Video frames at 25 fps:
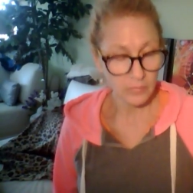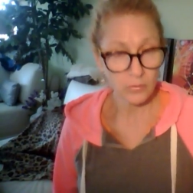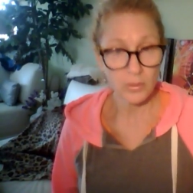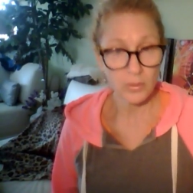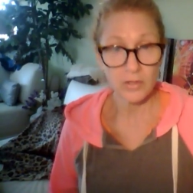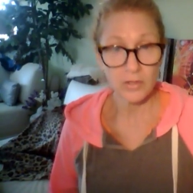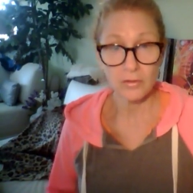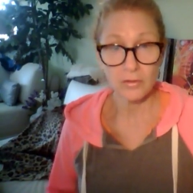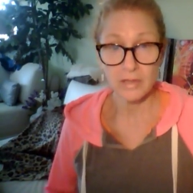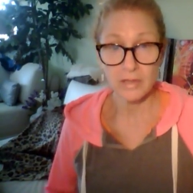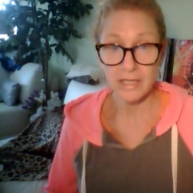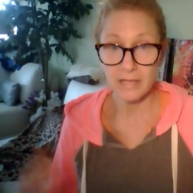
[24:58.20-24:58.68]

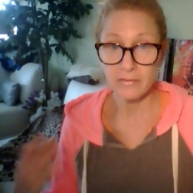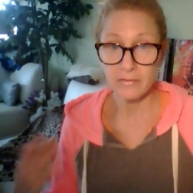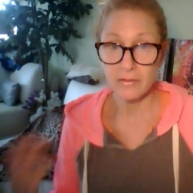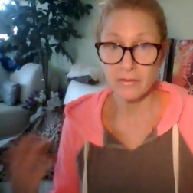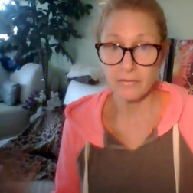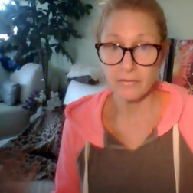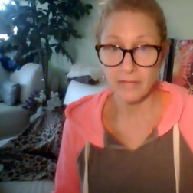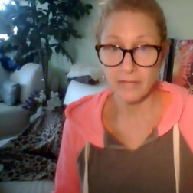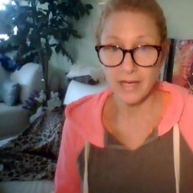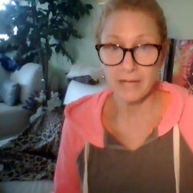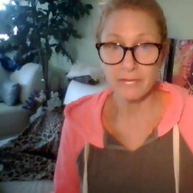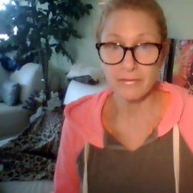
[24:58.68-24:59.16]
When you leave
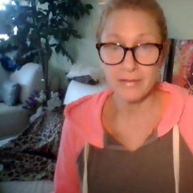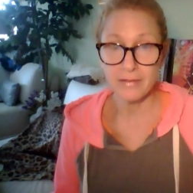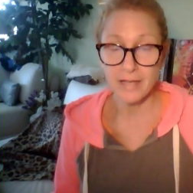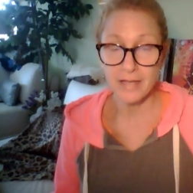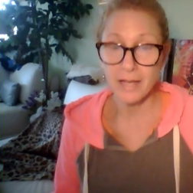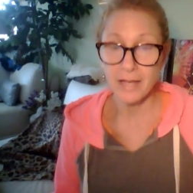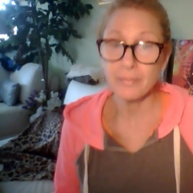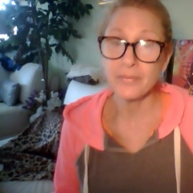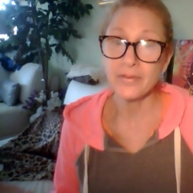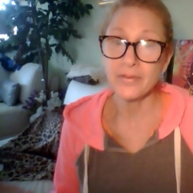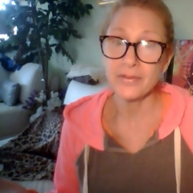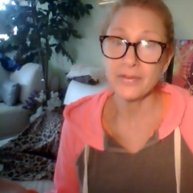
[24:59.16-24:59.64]
the Five of
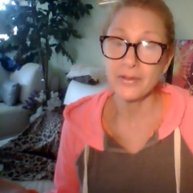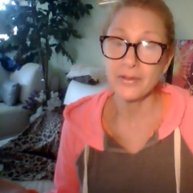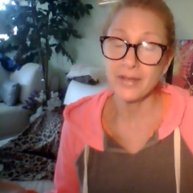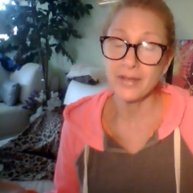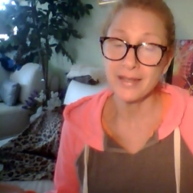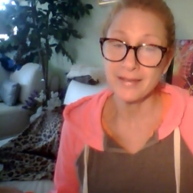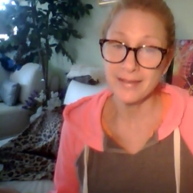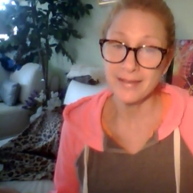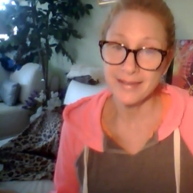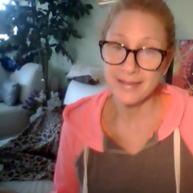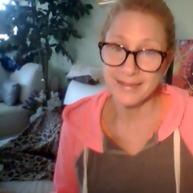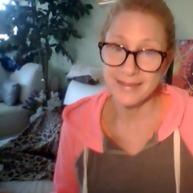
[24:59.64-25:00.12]
Cups, you
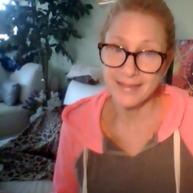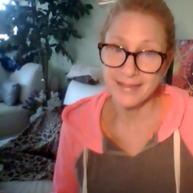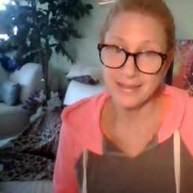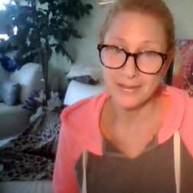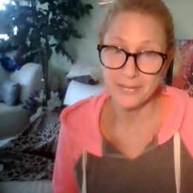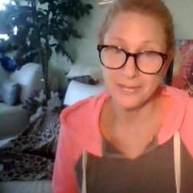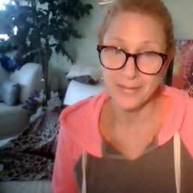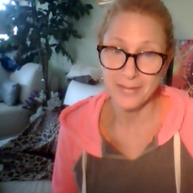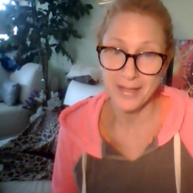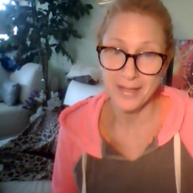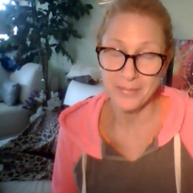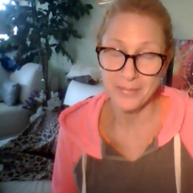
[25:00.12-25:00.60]
get to the
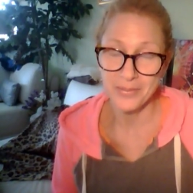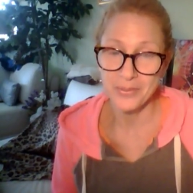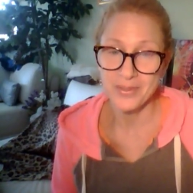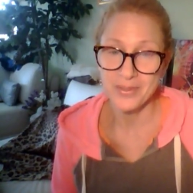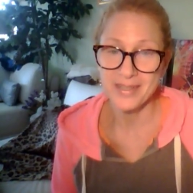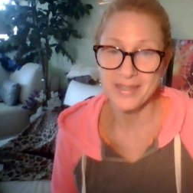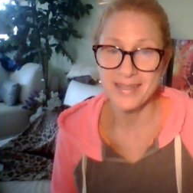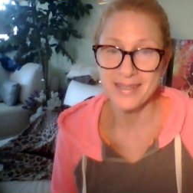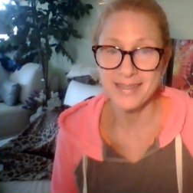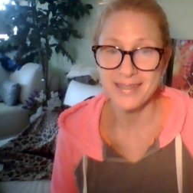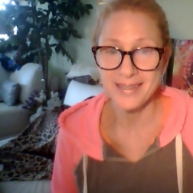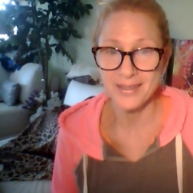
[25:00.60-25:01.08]
Six of Cups,
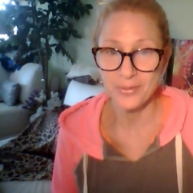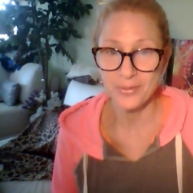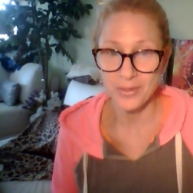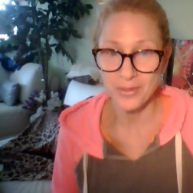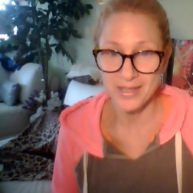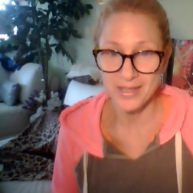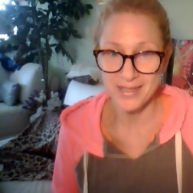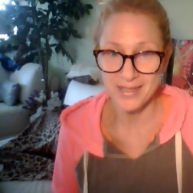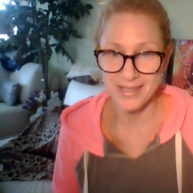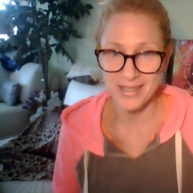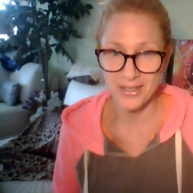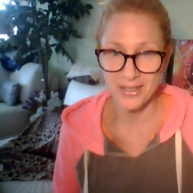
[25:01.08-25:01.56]
which is the
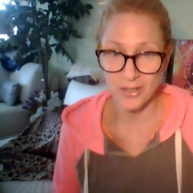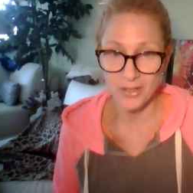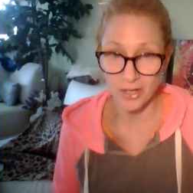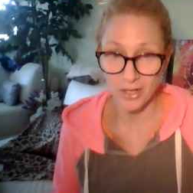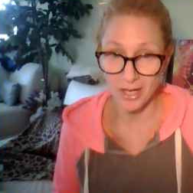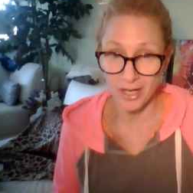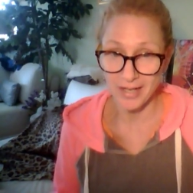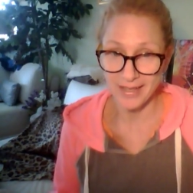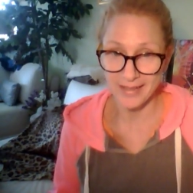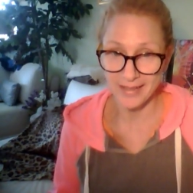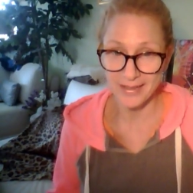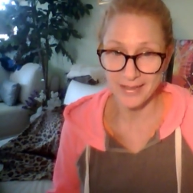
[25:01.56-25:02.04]
twins in the
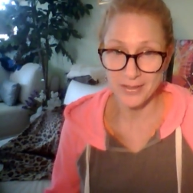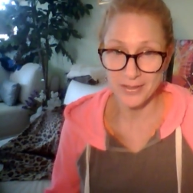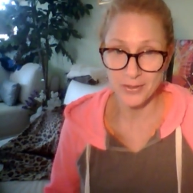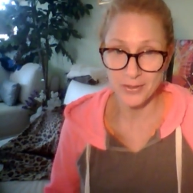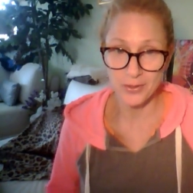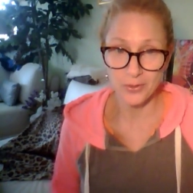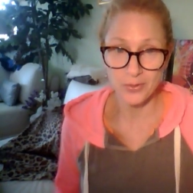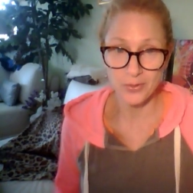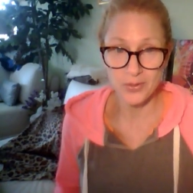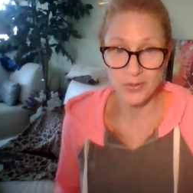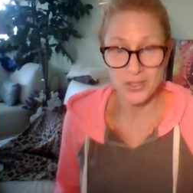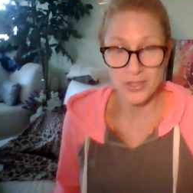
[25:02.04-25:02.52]
garden, the
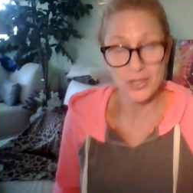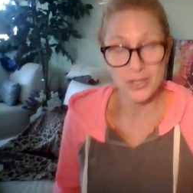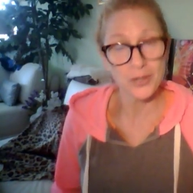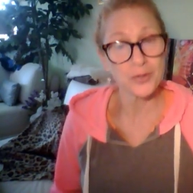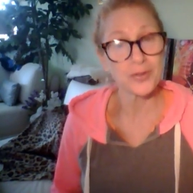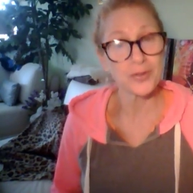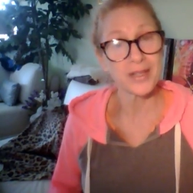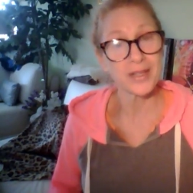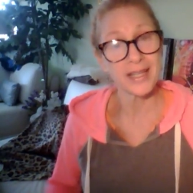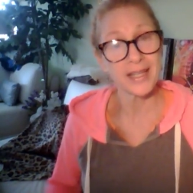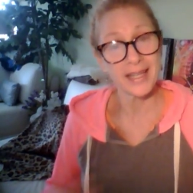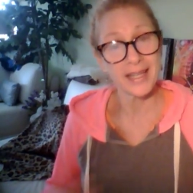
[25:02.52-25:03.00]
two
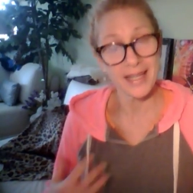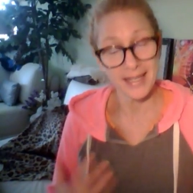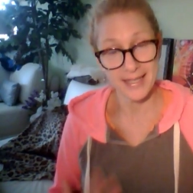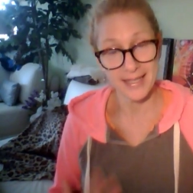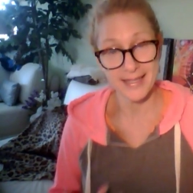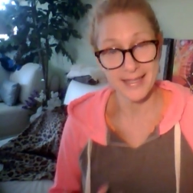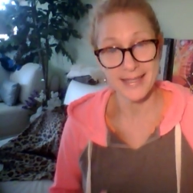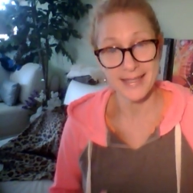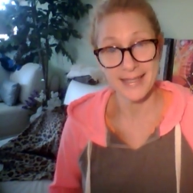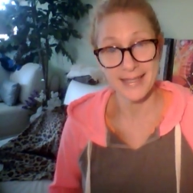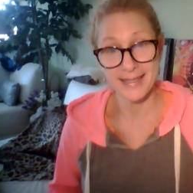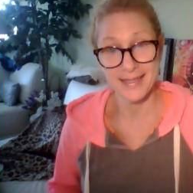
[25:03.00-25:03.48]
children, the
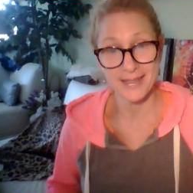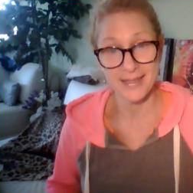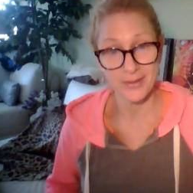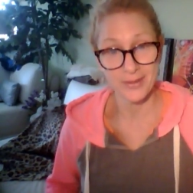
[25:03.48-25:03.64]
innocence,